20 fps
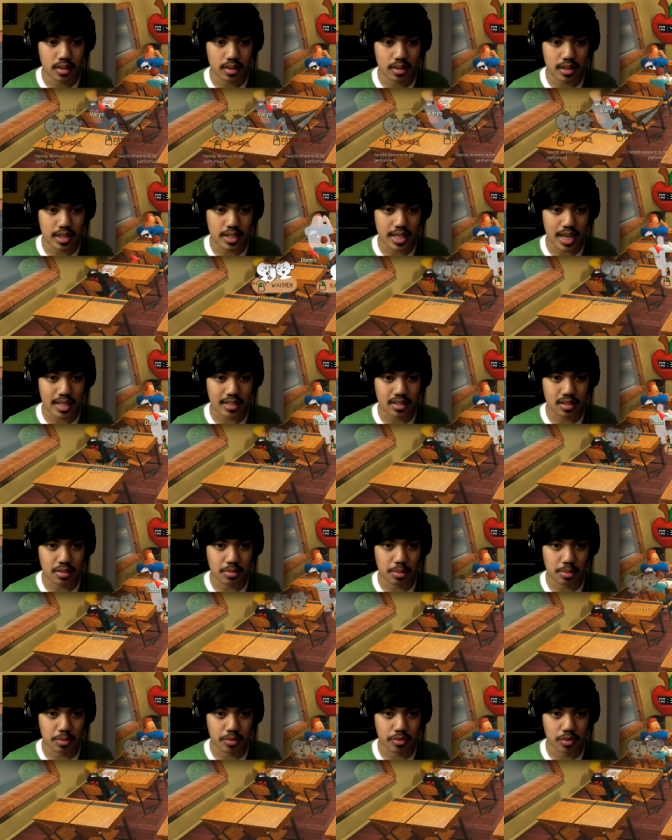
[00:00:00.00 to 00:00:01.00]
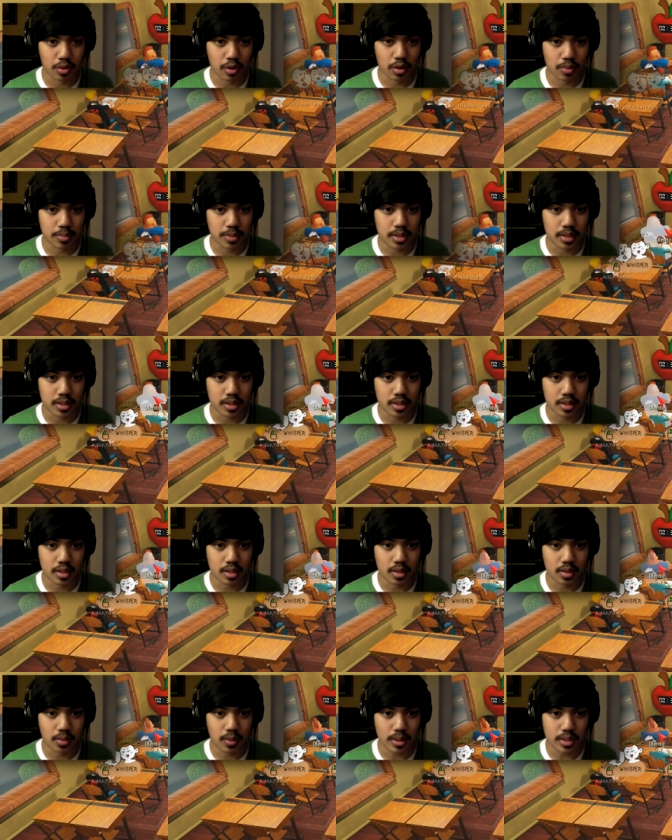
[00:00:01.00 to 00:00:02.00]
Needs answers to be performed.
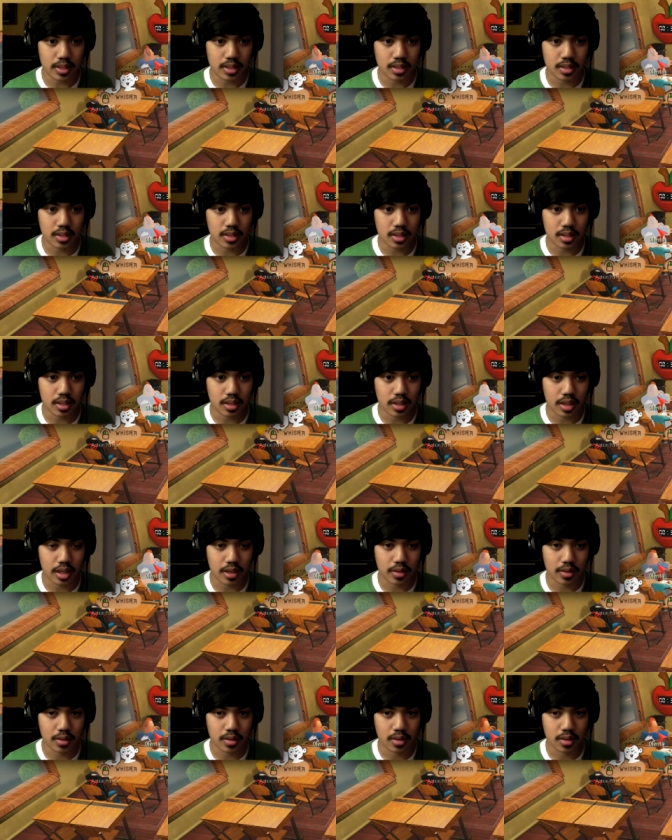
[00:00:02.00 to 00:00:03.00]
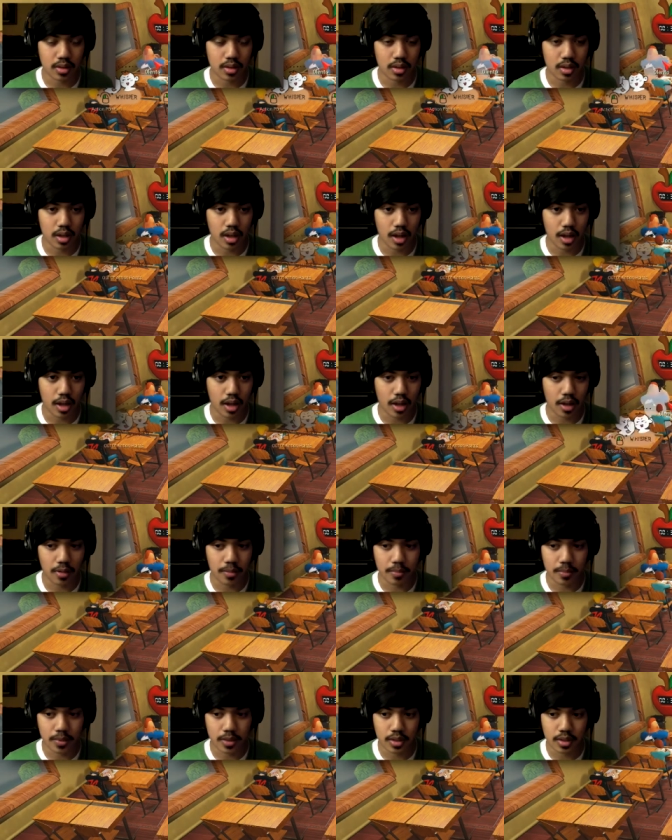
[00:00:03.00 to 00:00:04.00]
What? Okay.
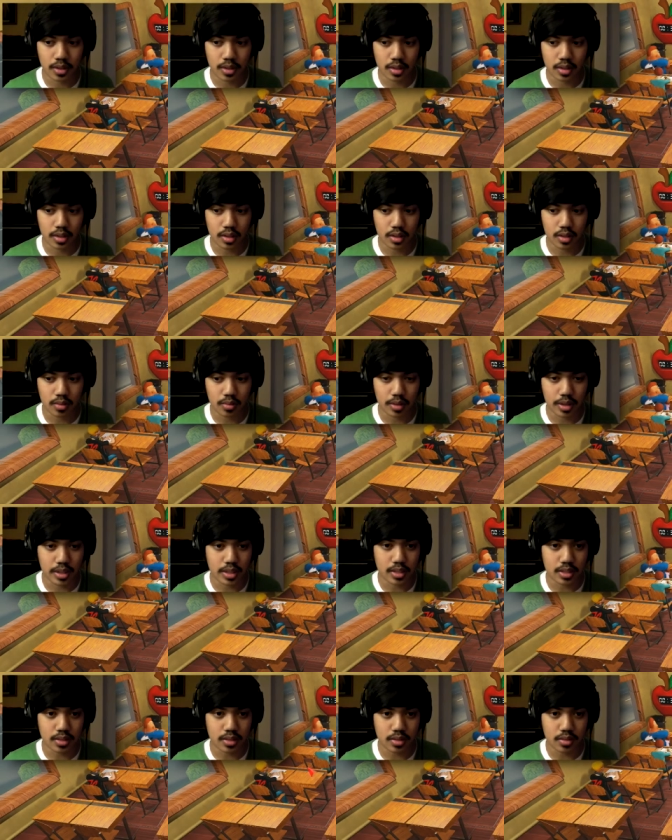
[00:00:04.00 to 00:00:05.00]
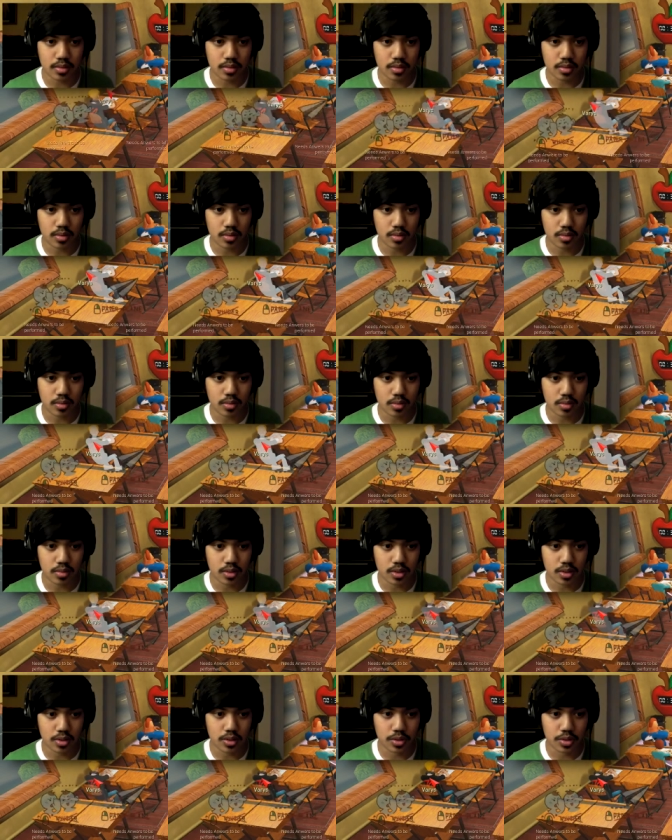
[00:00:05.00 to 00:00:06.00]
Um, raise...
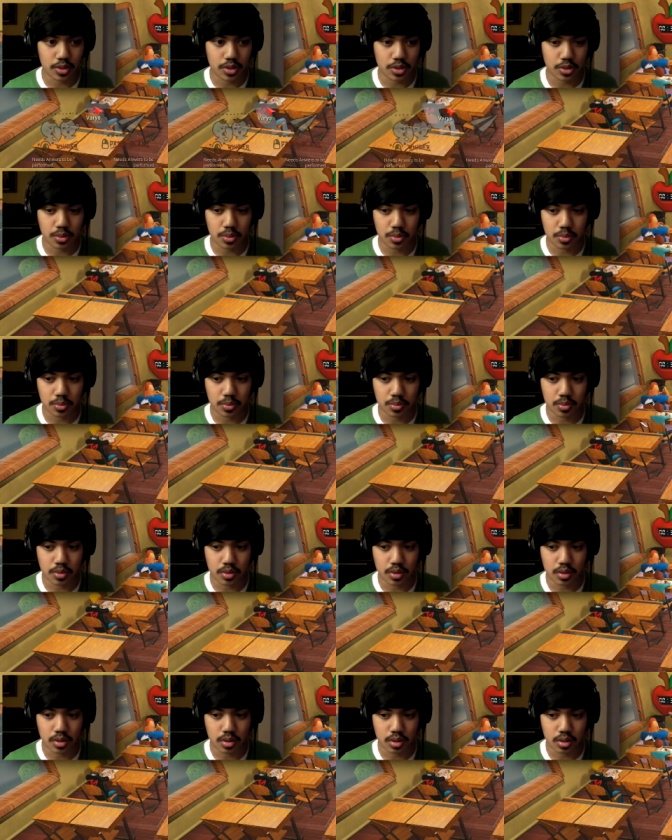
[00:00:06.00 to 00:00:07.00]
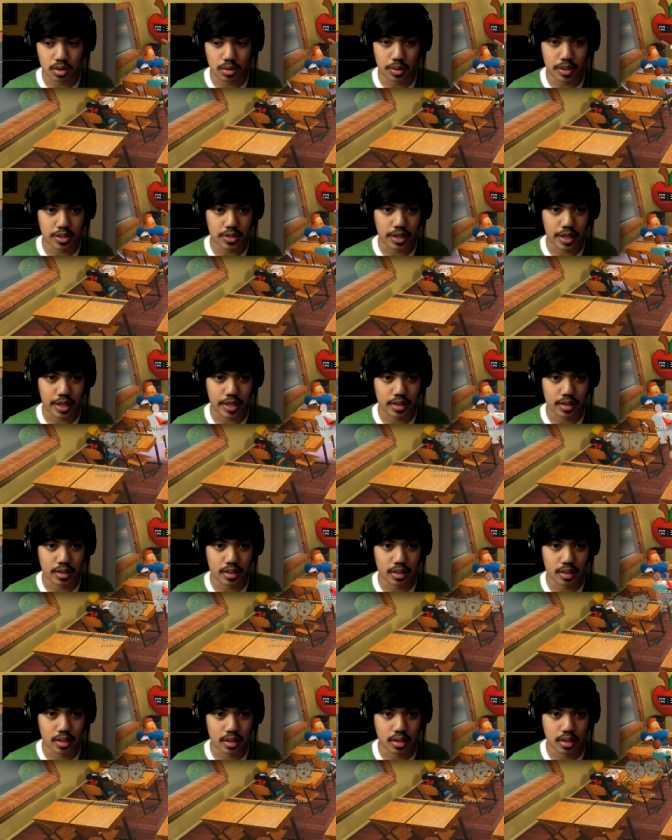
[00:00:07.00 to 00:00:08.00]
You, you, you raise your hand.
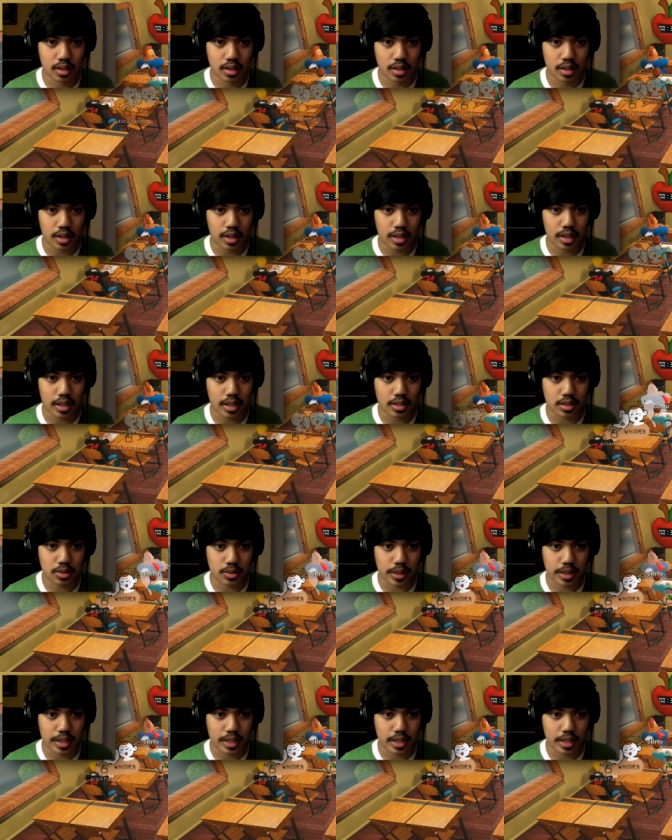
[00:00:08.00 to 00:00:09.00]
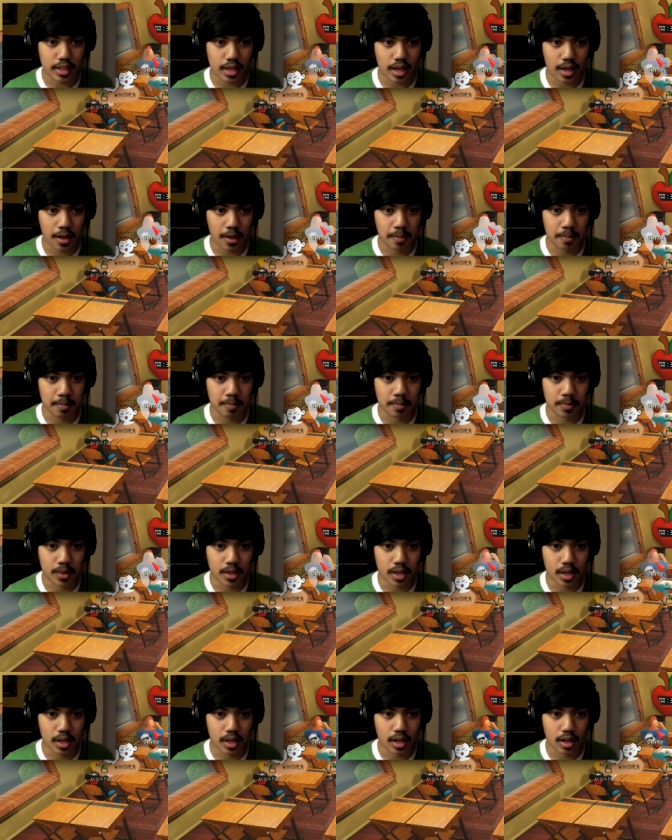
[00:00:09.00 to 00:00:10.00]
And so I could, um,
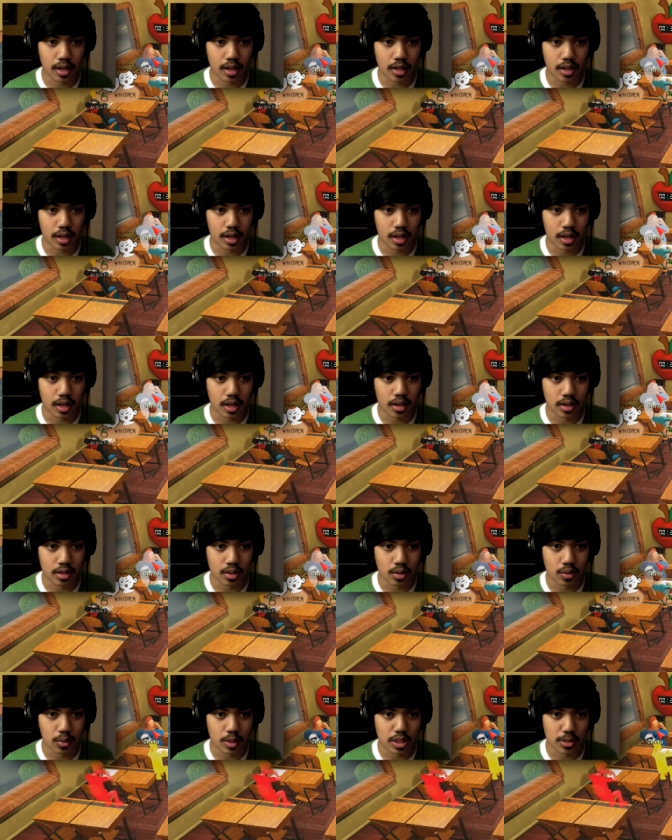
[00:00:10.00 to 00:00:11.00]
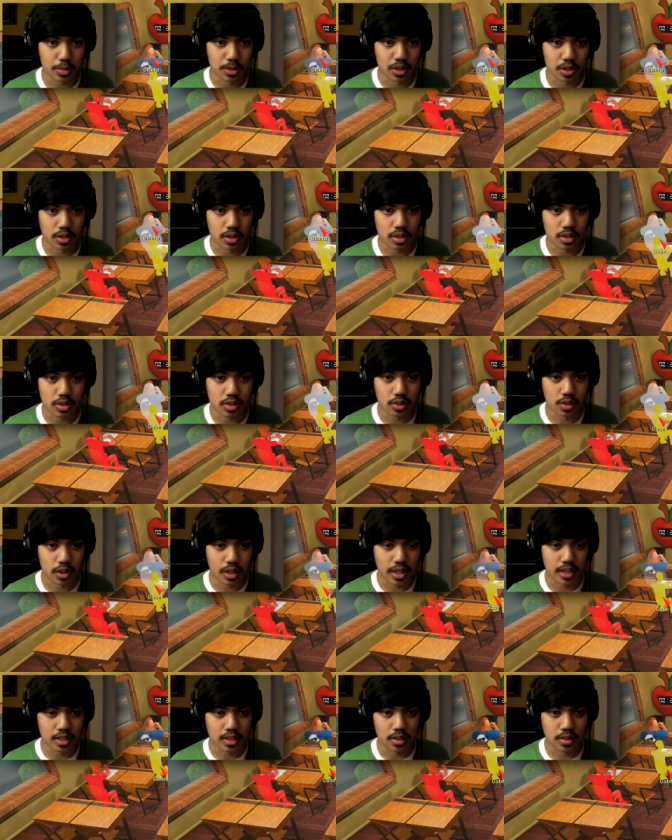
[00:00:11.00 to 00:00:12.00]
uh, uh, whisper to
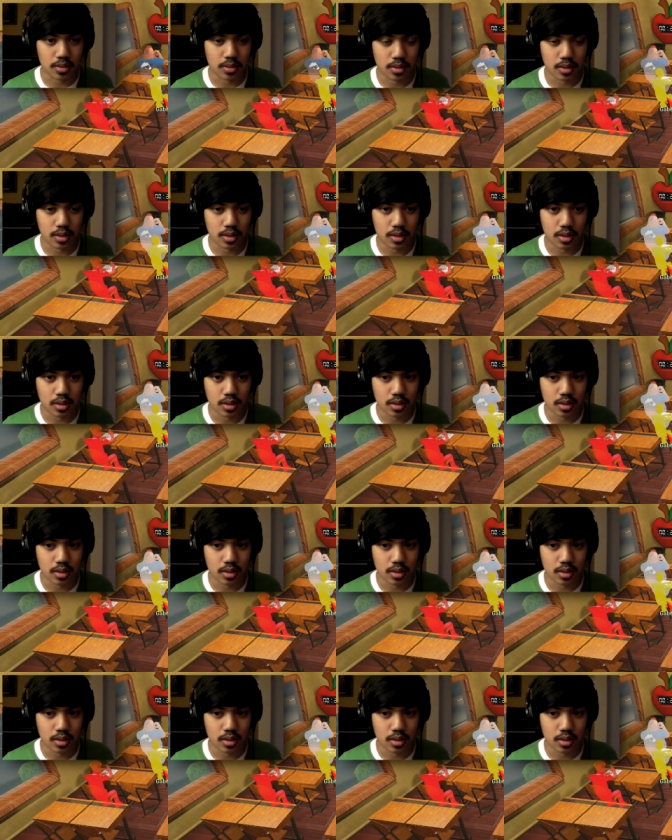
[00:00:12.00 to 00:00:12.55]
Alento.